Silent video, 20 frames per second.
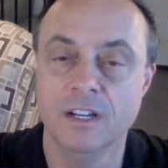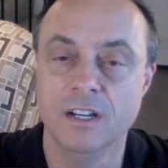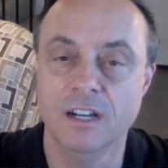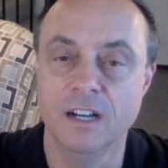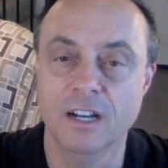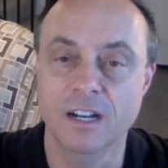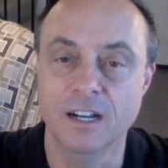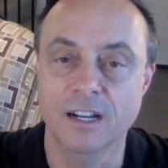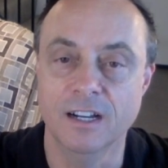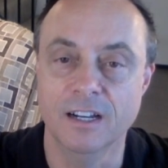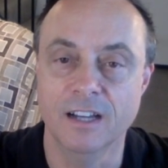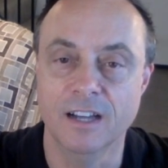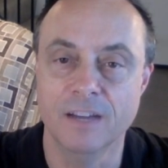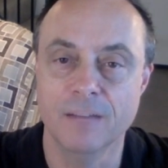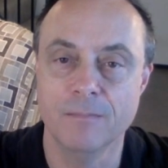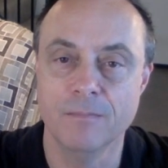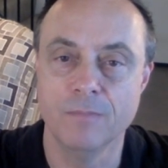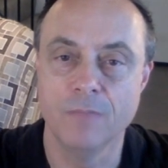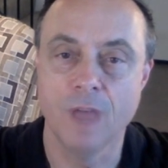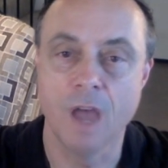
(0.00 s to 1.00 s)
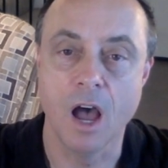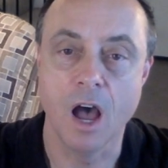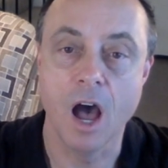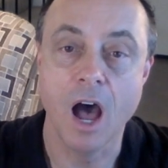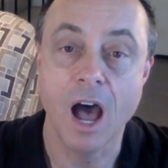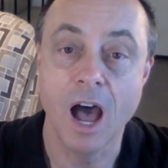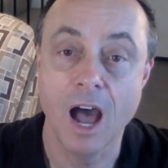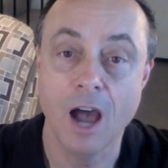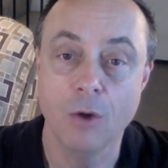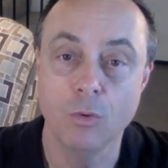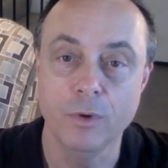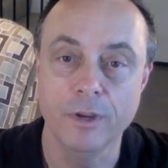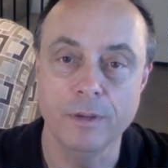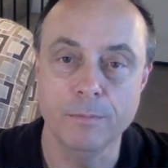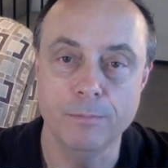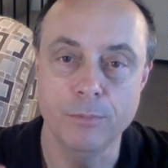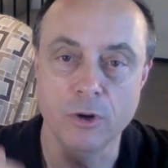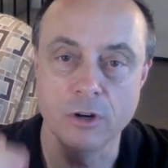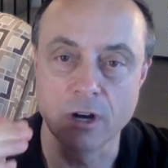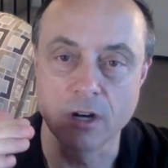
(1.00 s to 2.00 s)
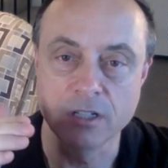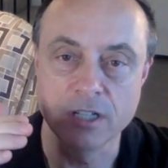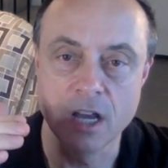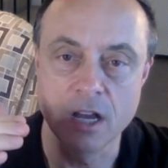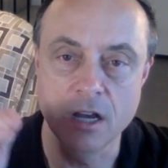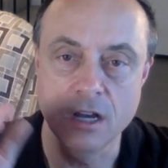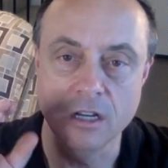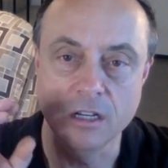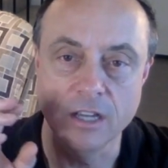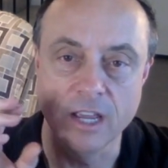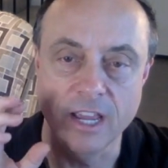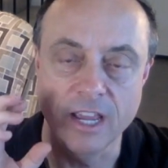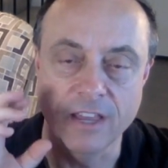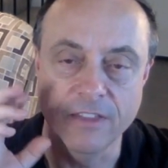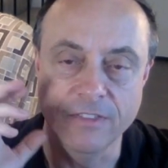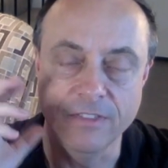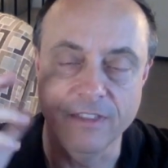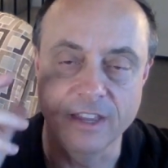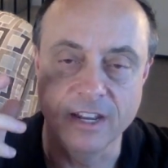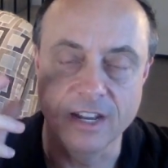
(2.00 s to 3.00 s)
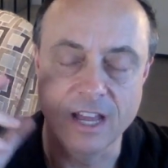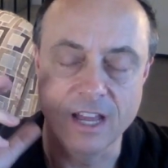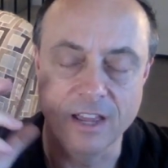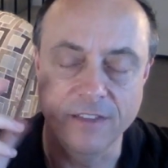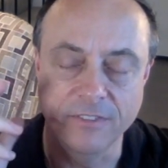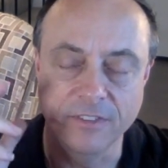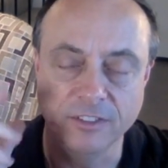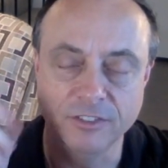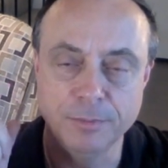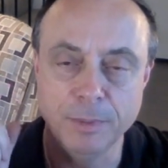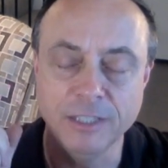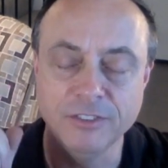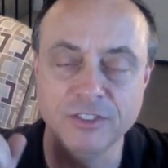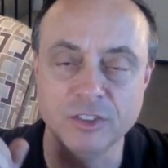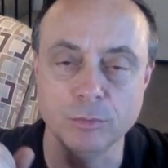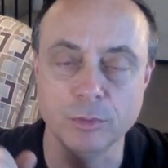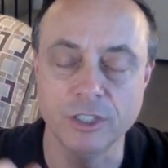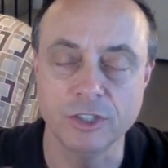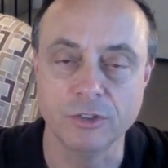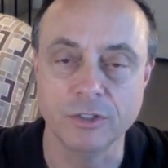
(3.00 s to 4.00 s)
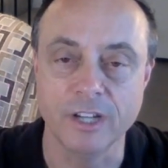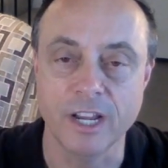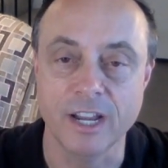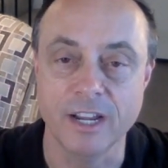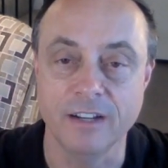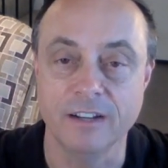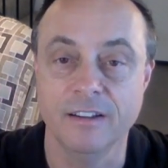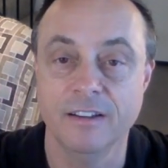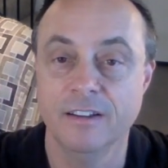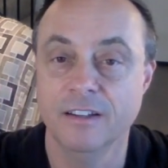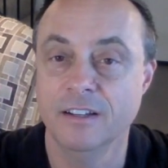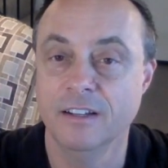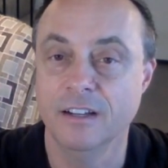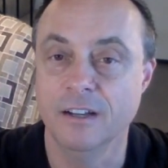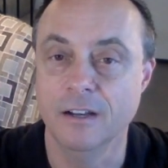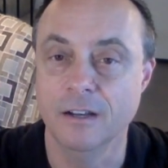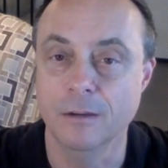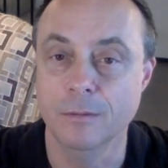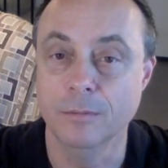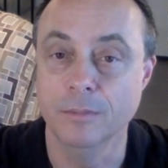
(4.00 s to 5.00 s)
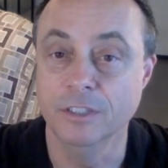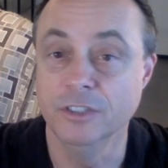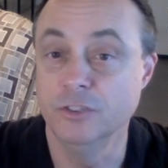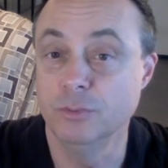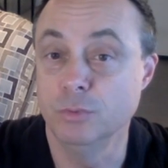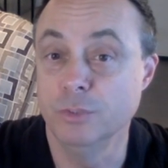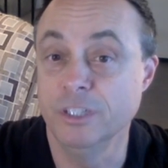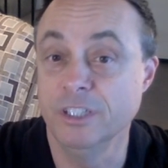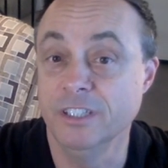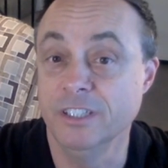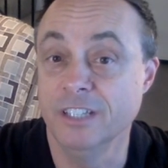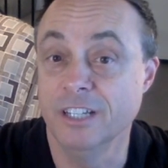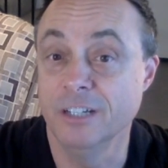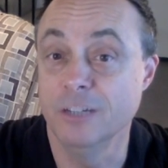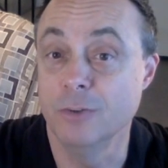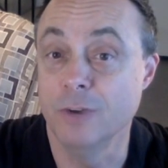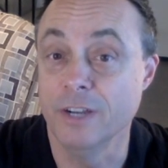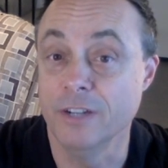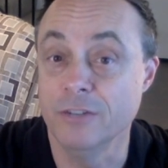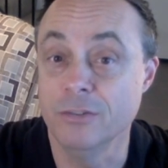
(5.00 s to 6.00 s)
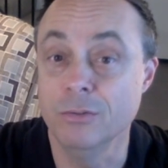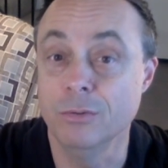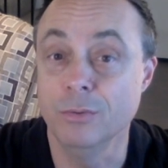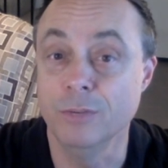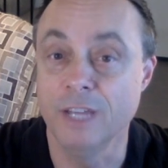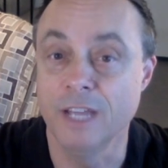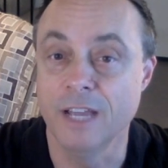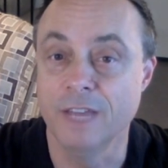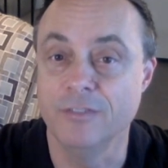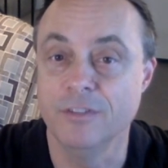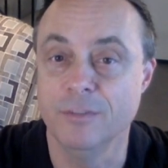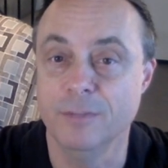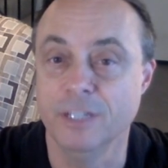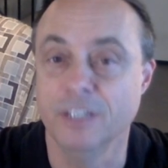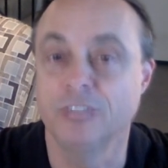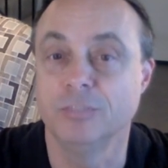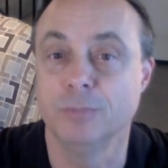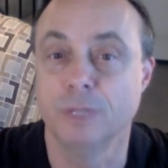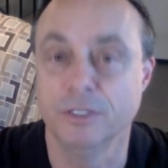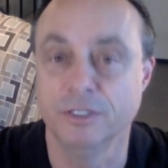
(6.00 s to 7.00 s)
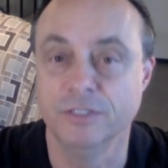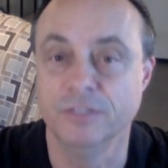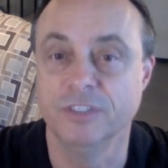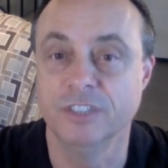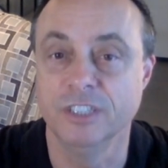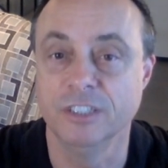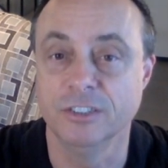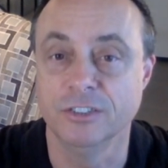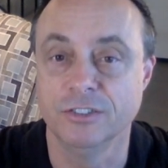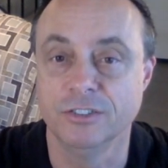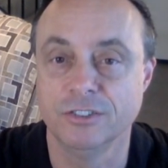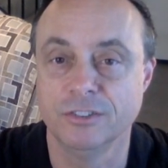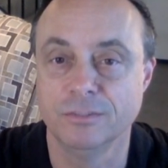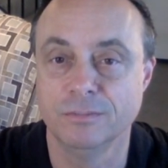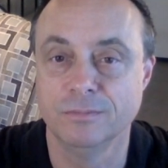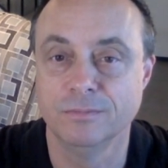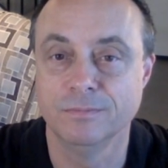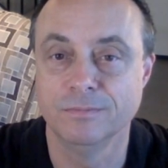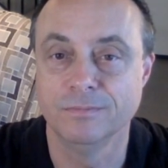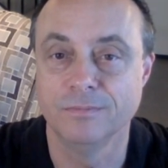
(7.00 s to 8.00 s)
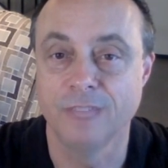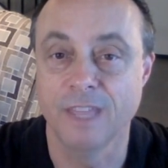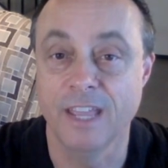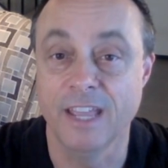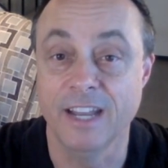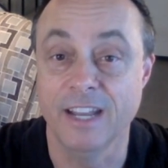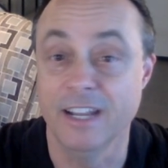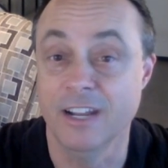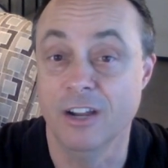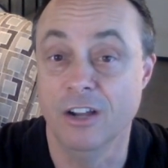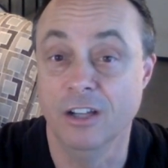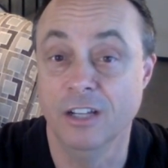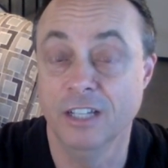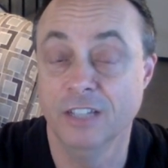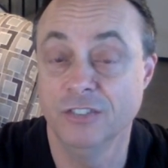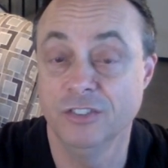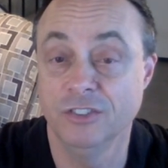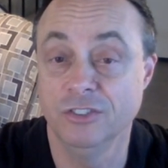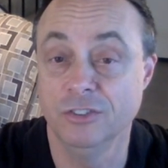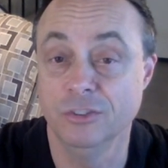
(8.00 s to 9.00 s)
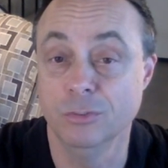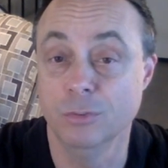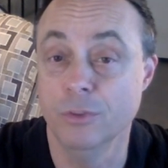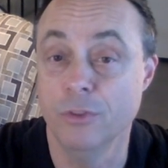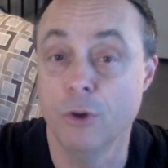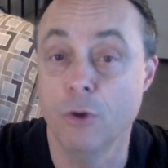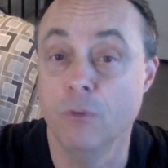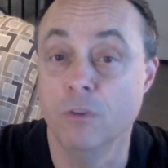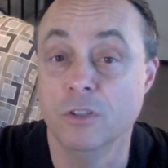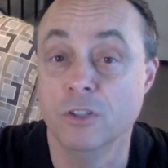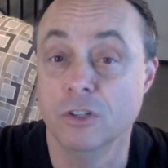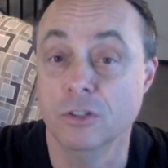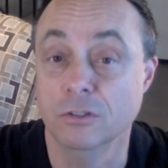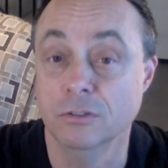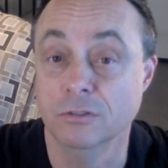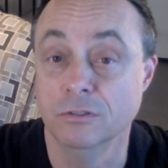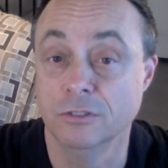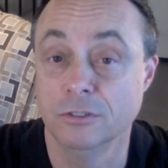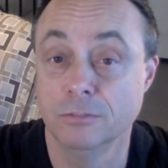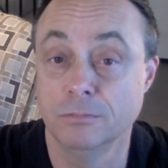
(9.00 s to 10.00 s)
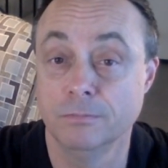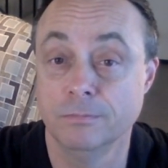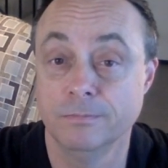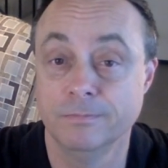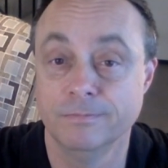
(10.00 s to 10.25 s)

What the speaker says: how we put our tongue and the space that we create is really a great tool we have to be expressive singers. And it all has to do with overtones.